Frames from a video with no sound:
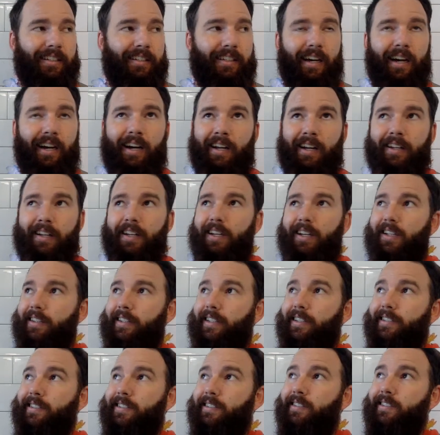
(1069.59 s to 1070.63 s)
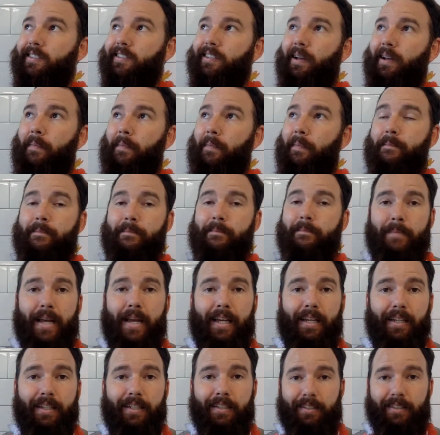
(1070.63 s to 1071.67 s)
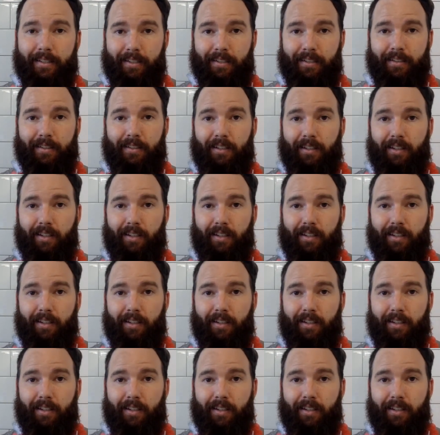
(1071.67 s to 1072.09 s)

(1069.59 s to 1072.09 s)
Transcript: God, this is just amazing.